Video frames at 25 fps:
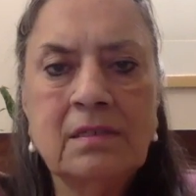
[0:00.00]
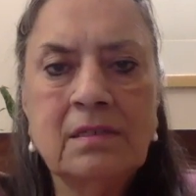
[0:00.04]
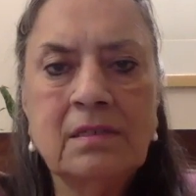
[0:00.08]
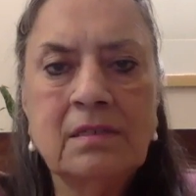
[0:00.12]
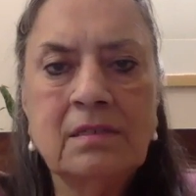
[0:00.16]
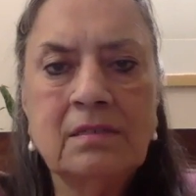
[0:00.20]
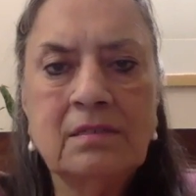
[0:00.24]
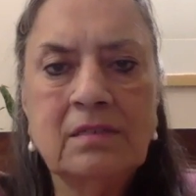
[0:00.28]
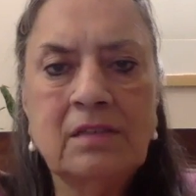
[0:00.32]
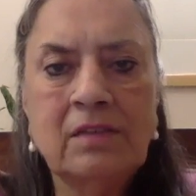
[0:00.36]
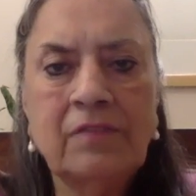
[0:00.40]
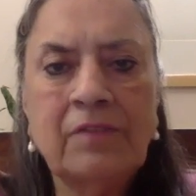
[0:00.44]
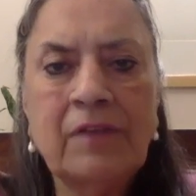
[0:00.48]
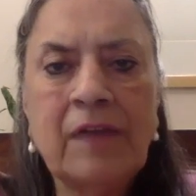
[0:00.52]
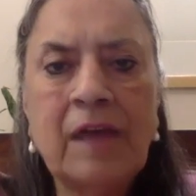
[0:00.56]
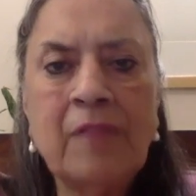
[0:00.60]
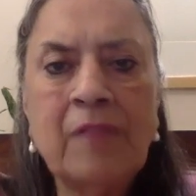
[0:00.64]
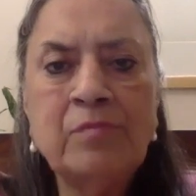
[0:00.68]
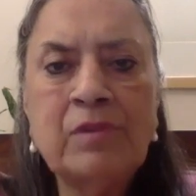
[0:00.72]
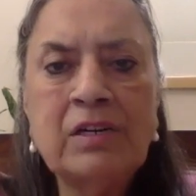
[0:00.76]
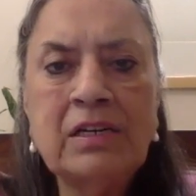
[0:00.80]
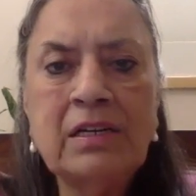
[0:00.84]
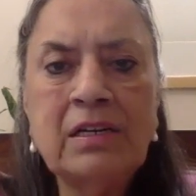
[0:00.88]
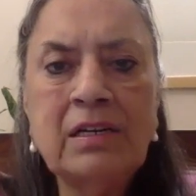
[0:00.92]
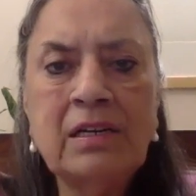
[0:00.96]
the
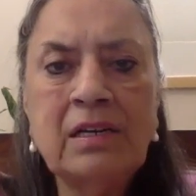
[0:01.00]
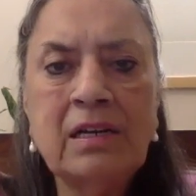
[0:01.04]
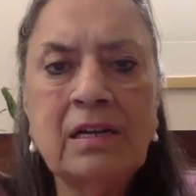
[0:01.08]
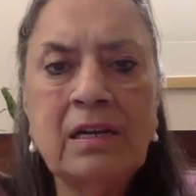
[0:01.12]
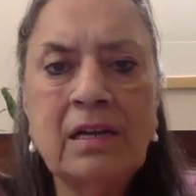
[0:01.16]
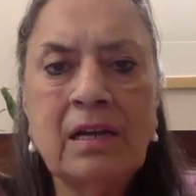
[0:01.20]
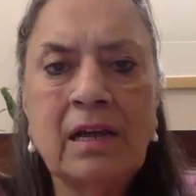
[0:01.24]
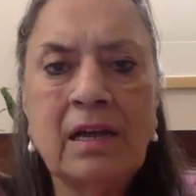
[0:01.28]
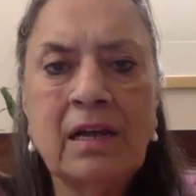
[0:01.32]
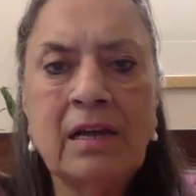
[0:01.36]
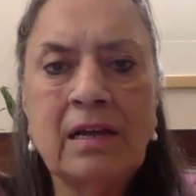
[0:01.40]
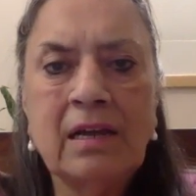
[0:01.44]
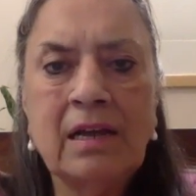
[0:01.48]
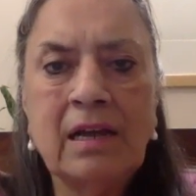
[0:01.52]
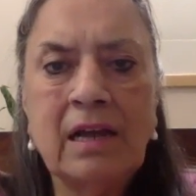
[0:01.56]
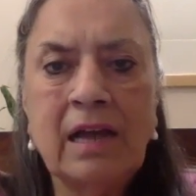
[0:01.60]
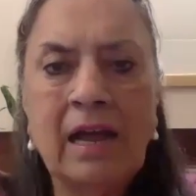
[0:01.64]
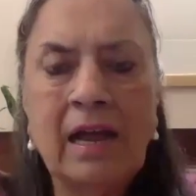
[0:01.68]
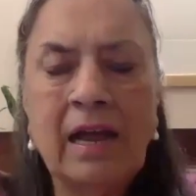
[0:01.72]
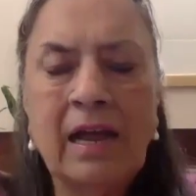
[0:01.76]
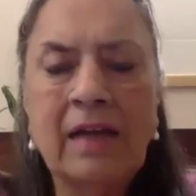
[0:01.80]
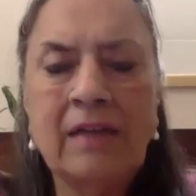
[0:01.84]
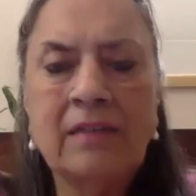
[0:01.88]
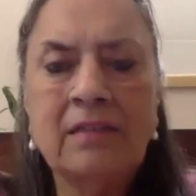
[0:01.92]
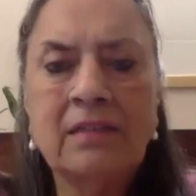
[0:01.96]
family
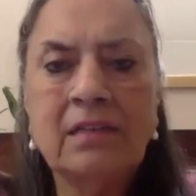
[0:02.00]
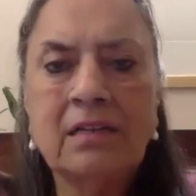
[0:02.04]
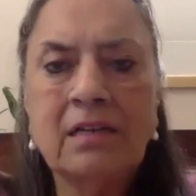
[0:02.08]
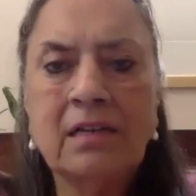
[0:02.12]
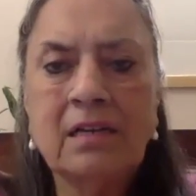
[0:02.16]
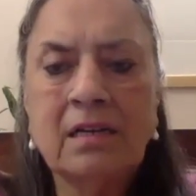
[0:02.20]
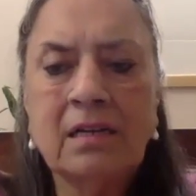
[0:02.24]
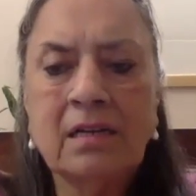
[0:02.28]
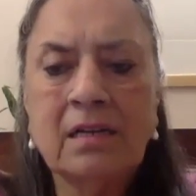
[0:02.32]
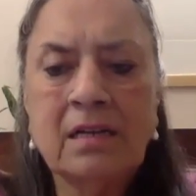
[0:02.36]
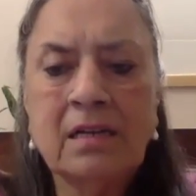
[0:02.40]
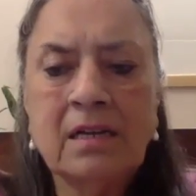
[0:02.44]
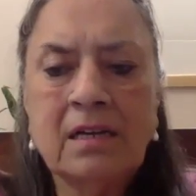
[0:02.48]
and the